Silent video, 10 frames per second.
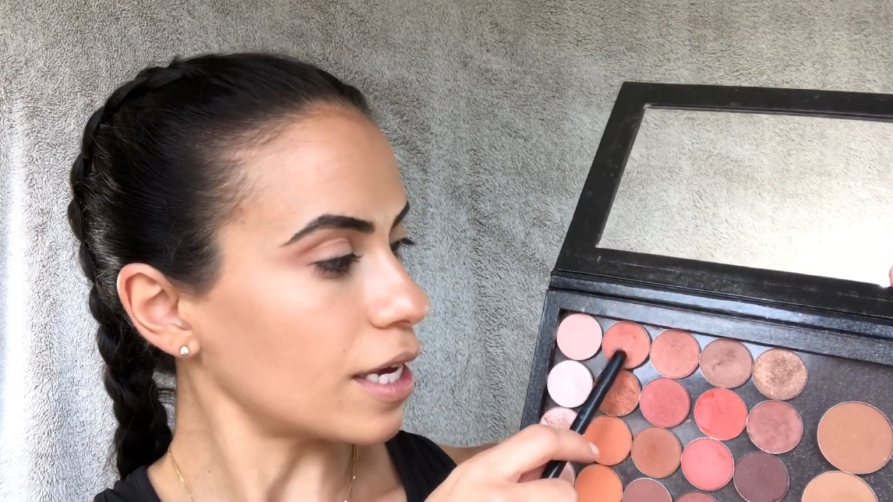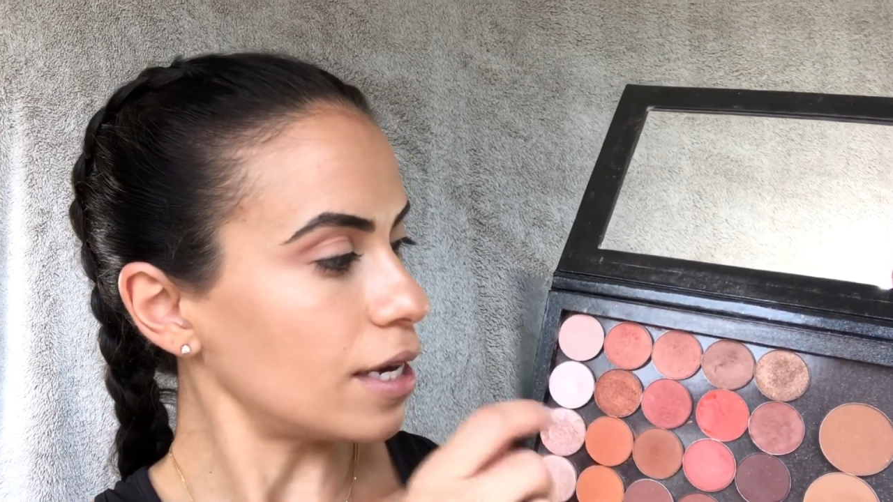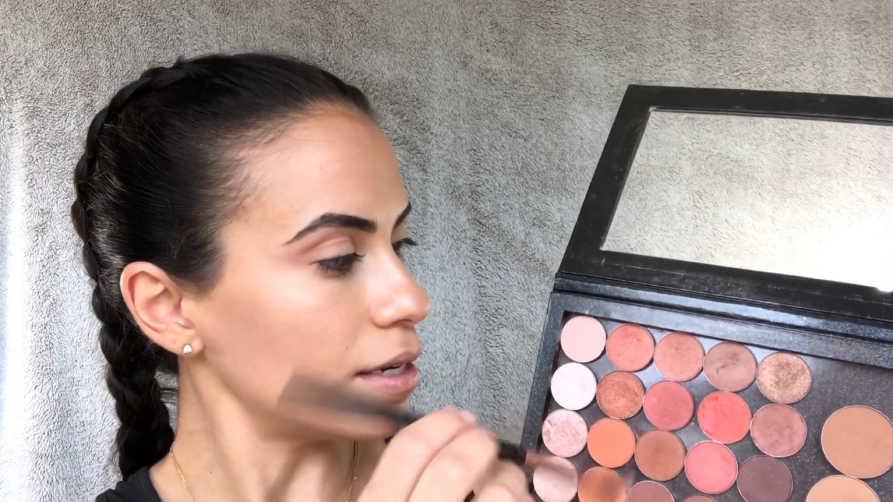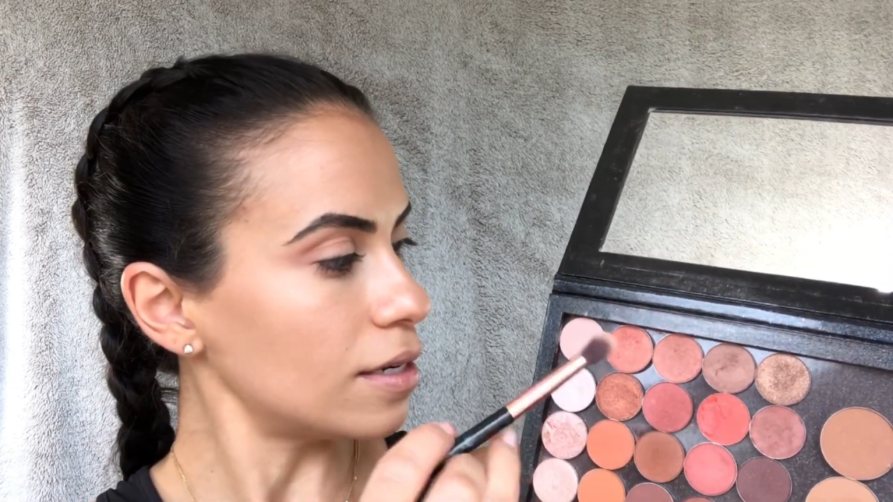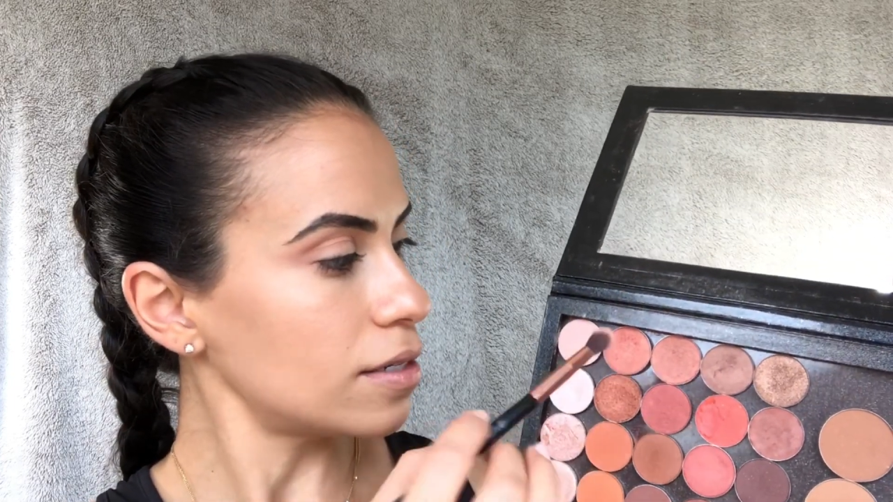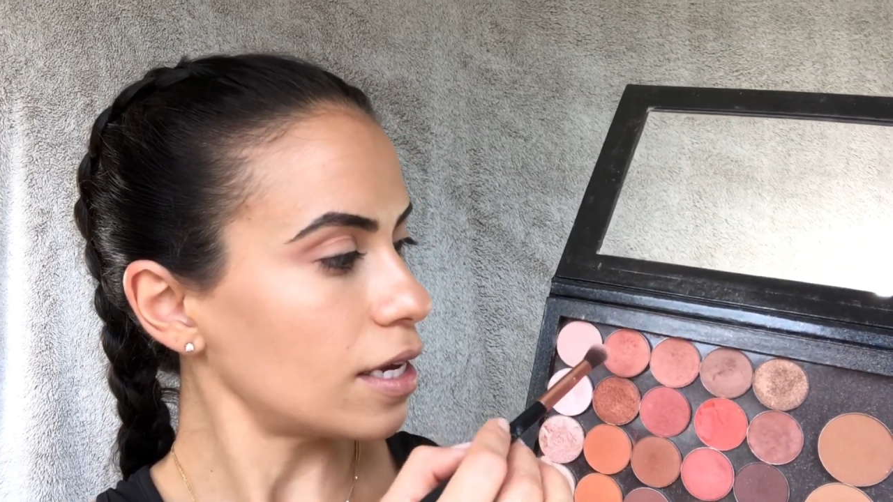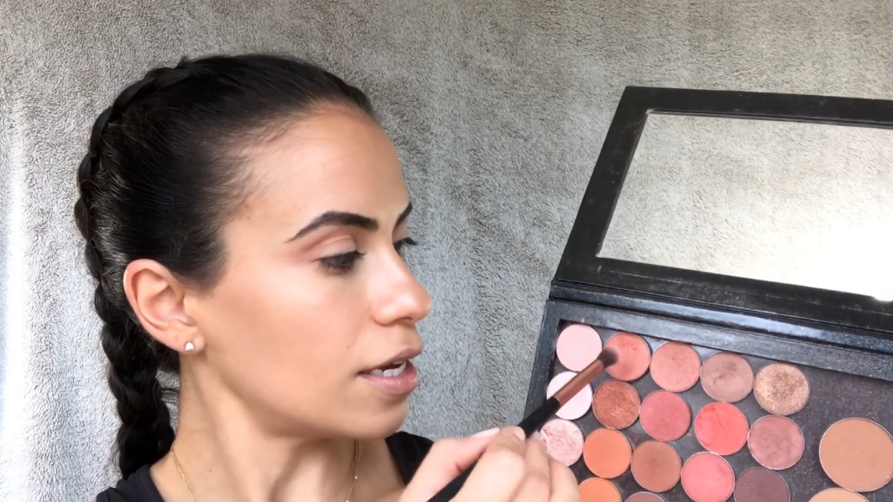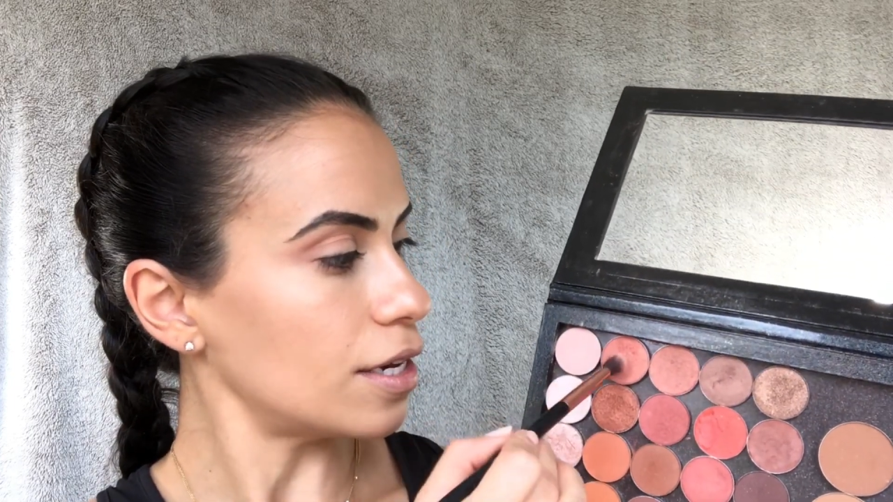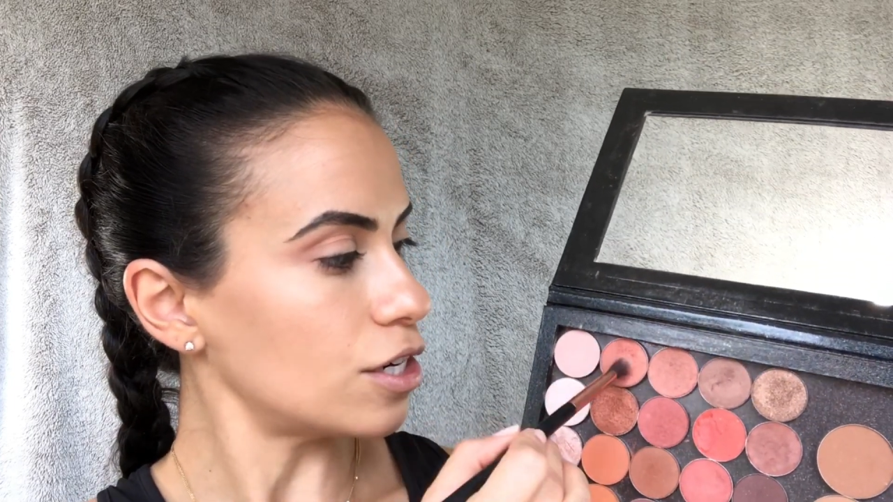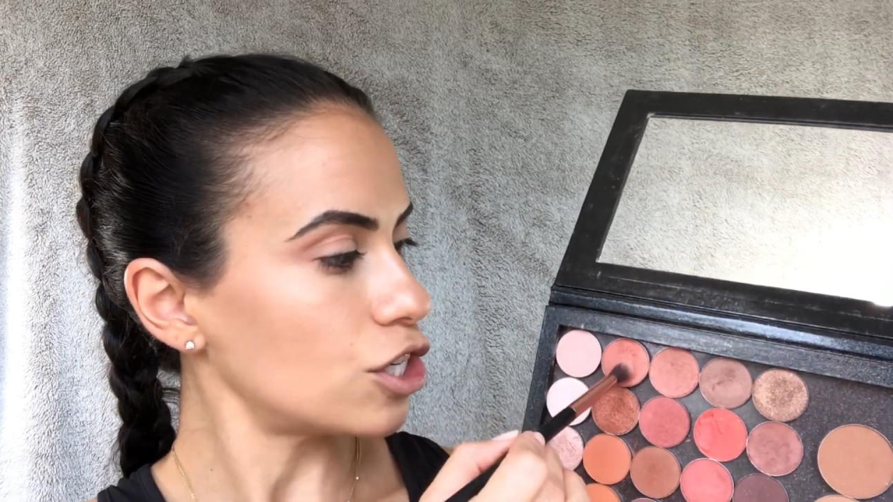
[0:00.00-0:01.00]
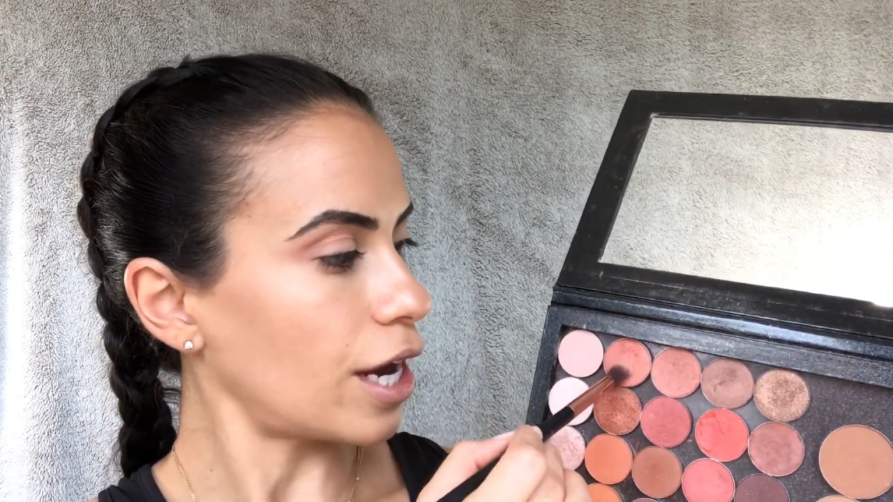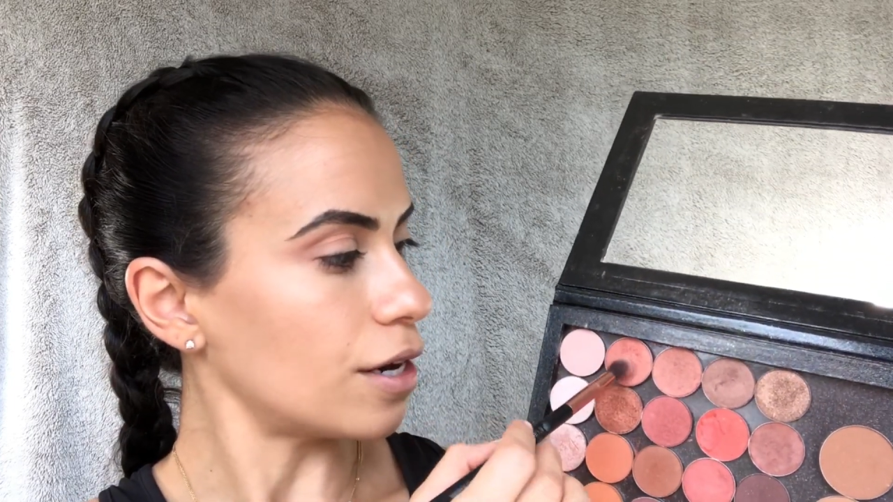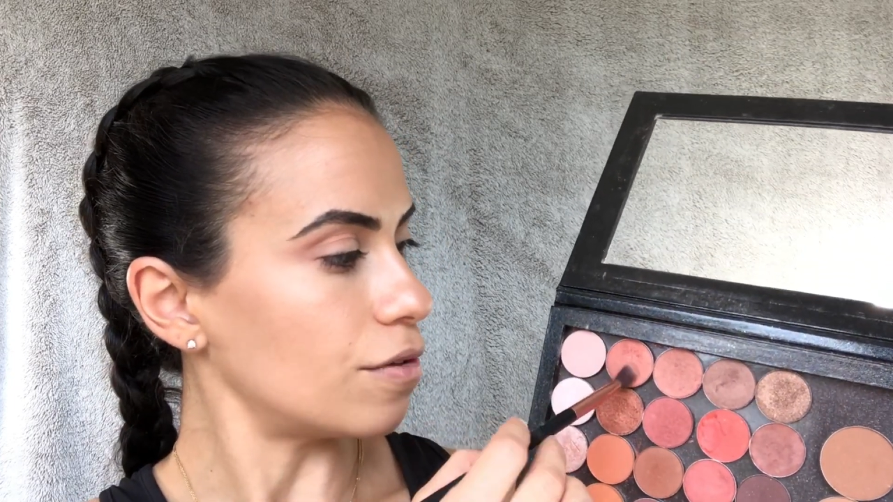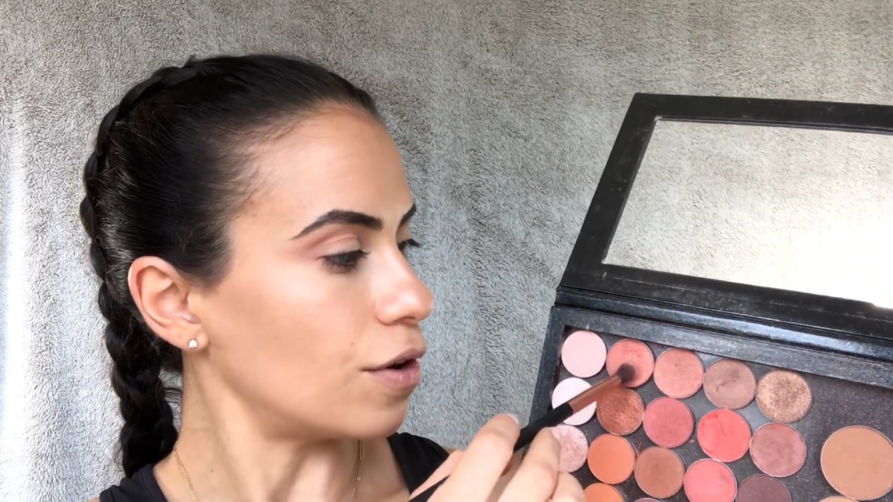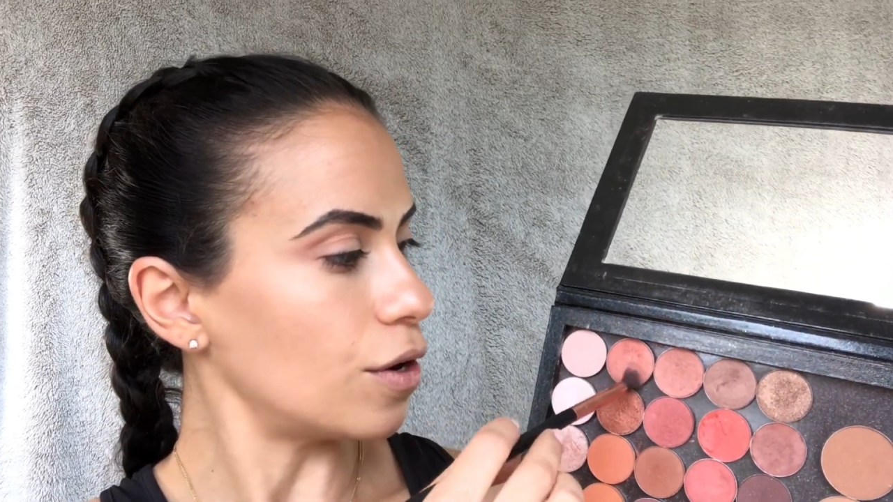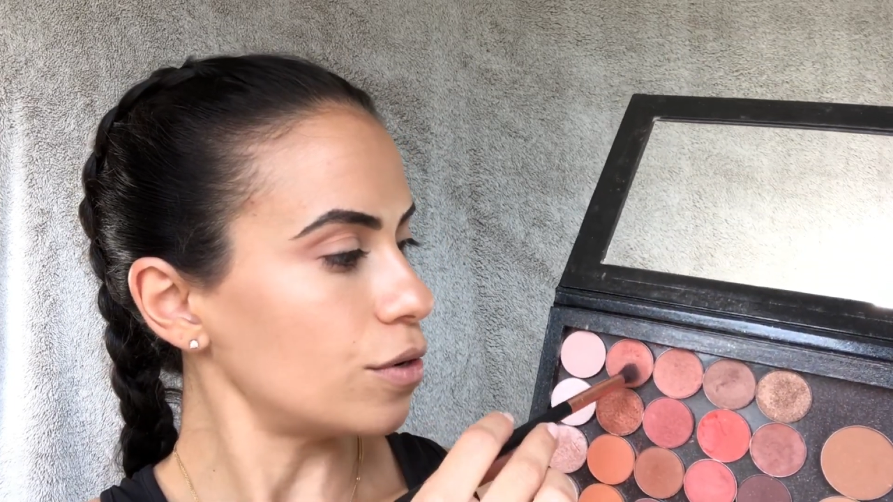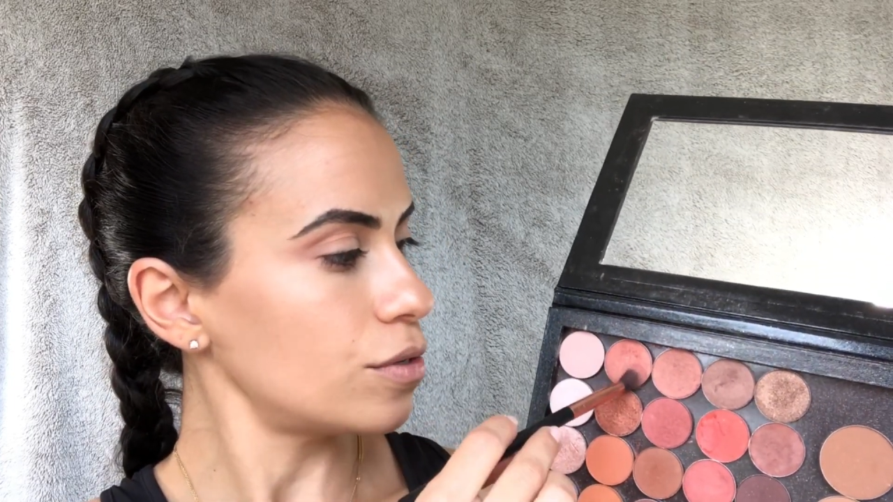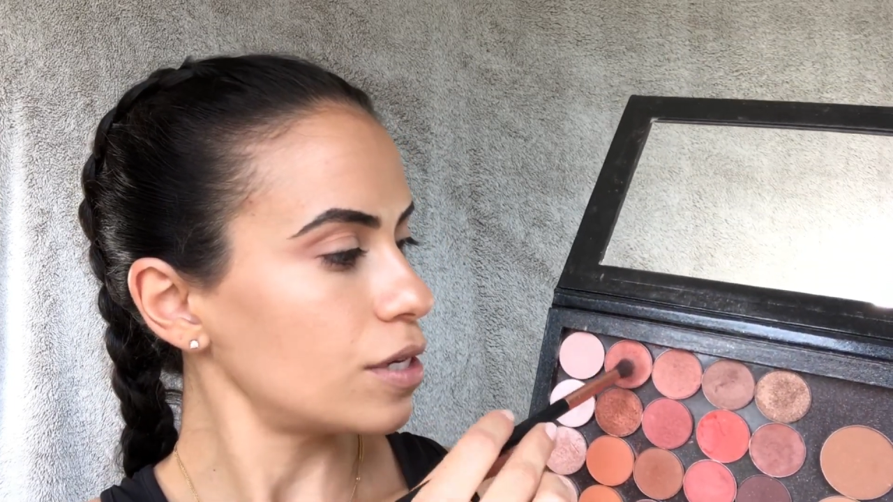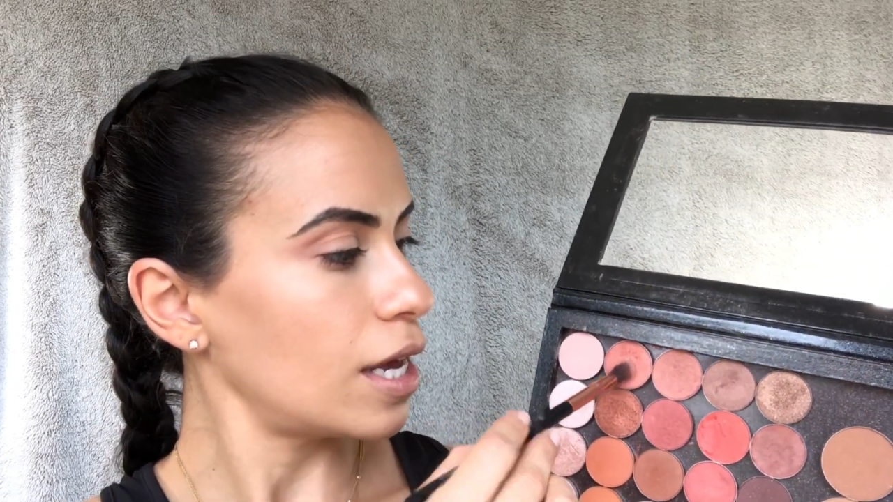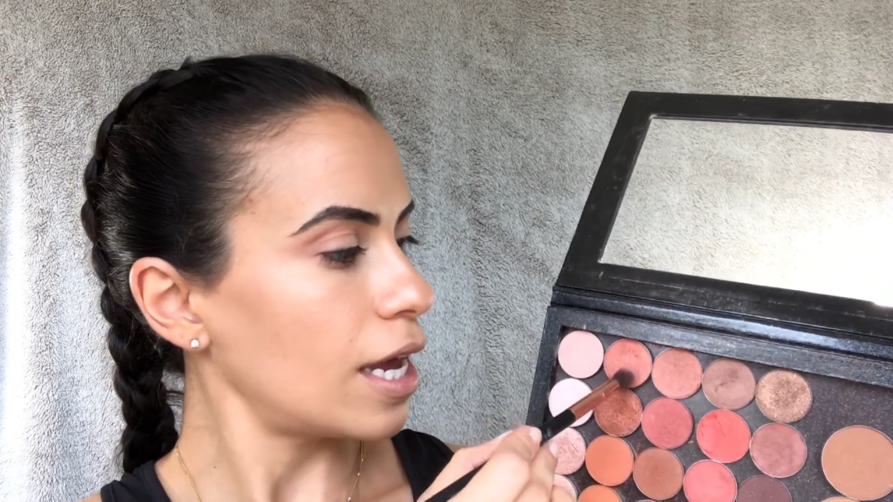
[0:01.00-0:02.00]
Hills in China
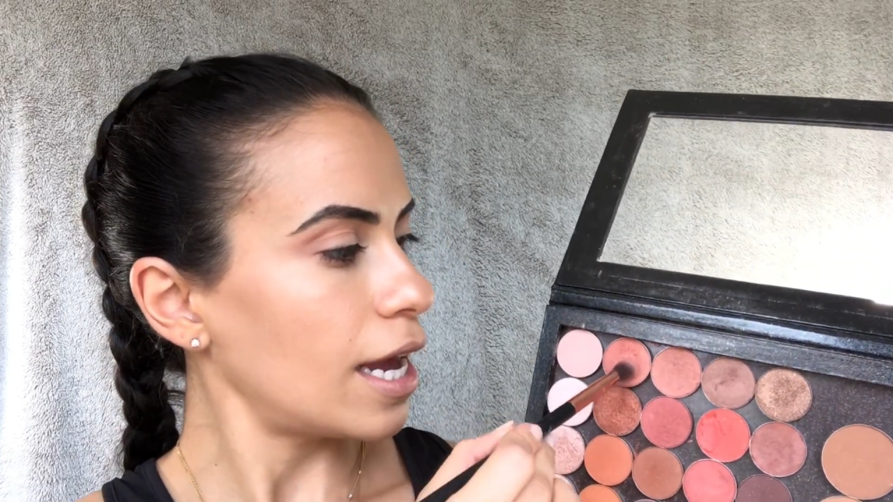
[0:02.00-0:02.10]
Rose.